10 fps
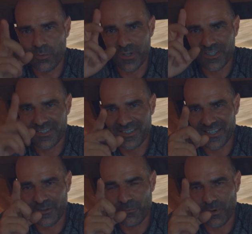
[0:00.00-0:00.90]
we'll
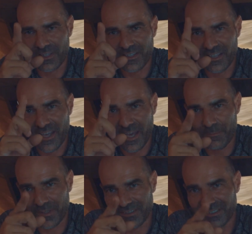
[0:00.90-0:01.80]
see what
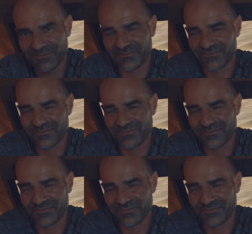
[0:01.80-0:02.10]
happened.